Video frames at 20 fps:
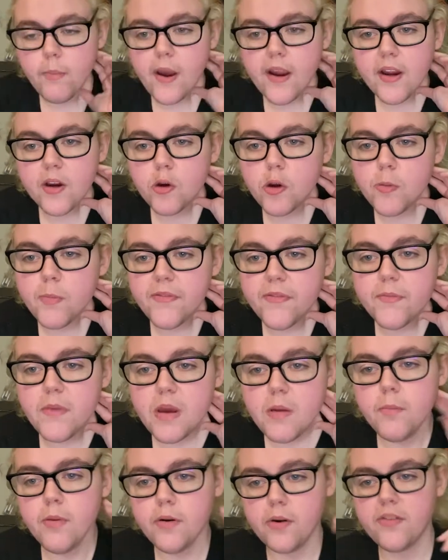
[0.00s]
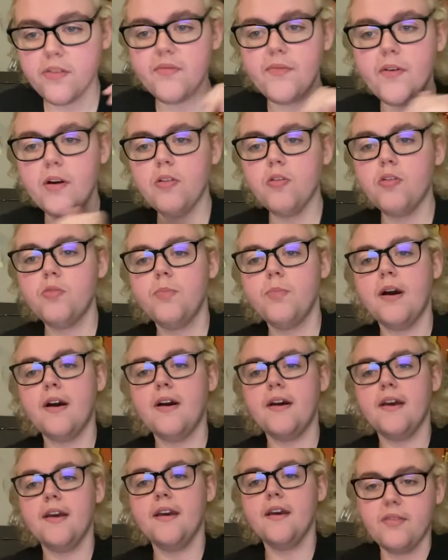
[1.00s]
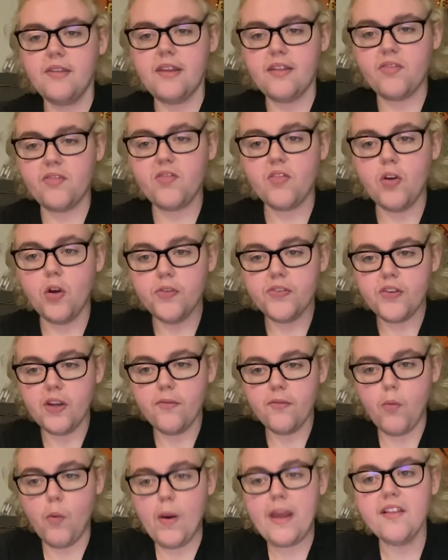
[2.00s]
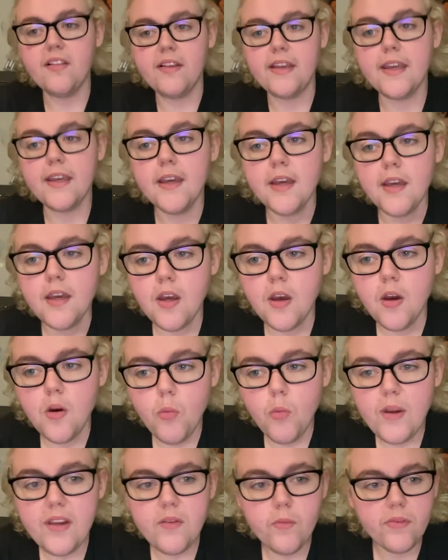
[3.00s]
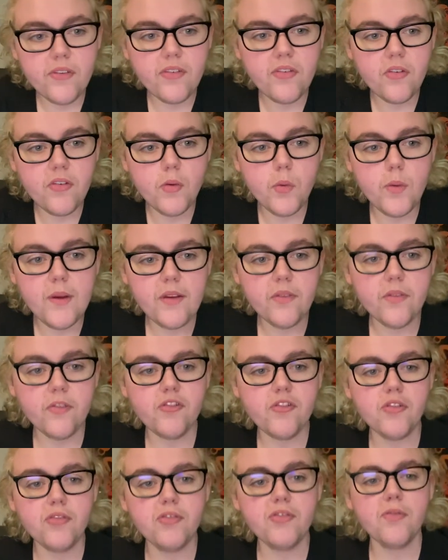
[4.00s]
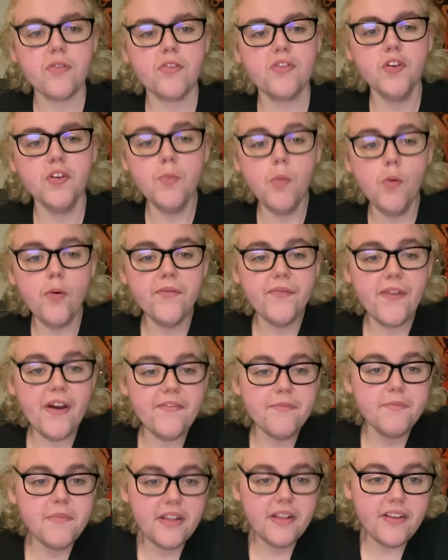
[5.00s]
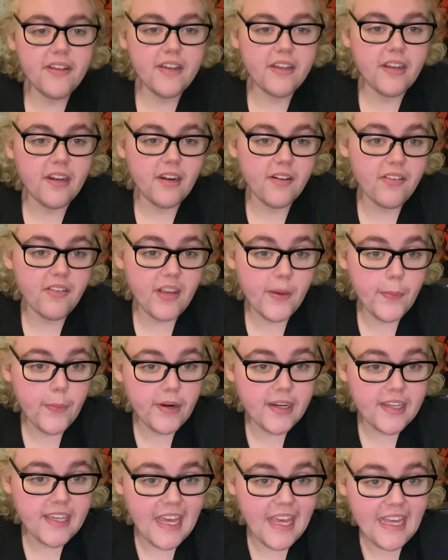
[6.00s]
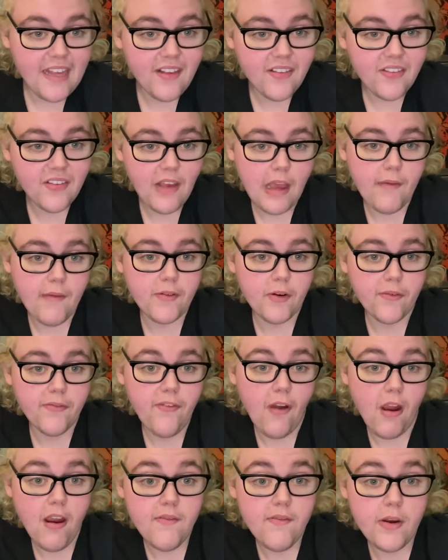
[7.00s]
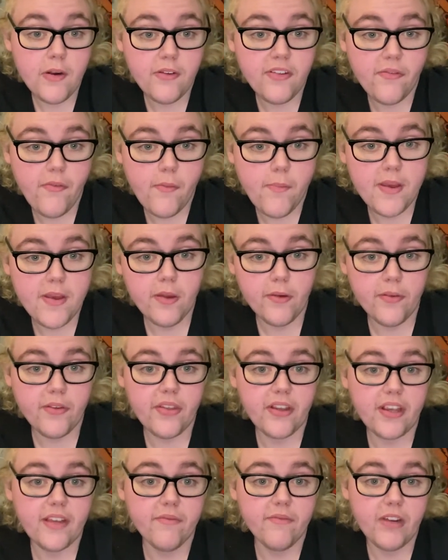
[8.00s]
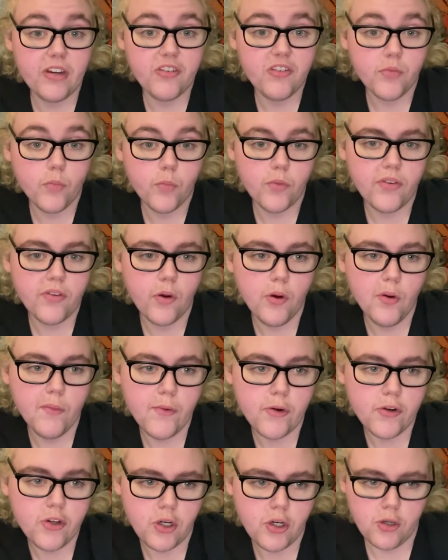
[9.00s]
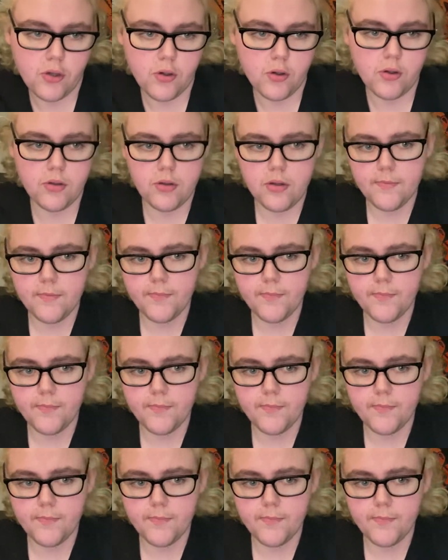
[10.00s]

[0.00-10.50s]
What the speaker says: by a group of members followed by the assault of Whaley. Ween was suing the church for $2.5 million in a separate case. After 5 years of appeals, the conviction was overturned.